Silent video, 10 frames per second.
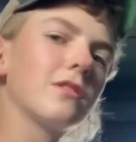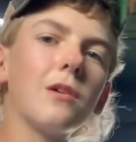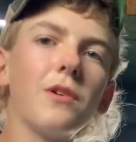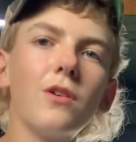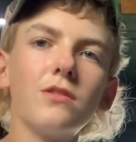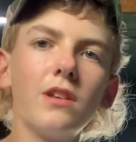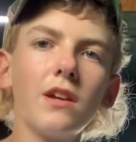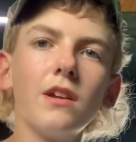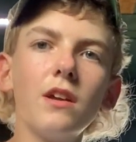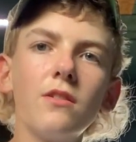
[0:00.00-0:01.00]
that way no scent
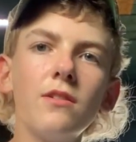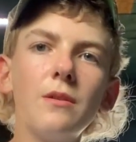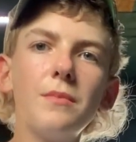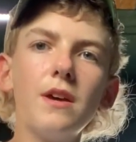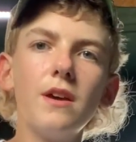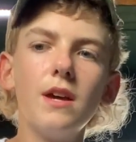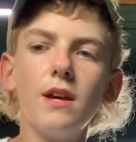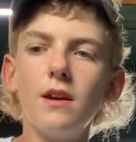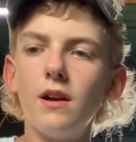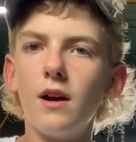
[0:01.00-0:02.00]
can get to them.
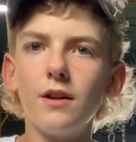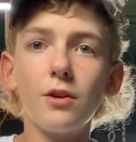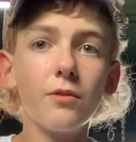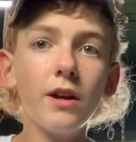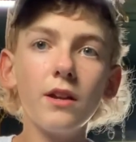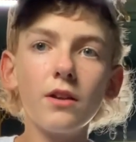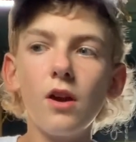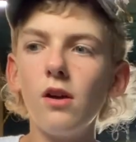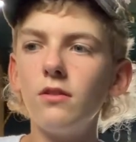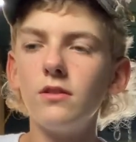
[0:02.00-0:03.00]
Uh, they're ready to go.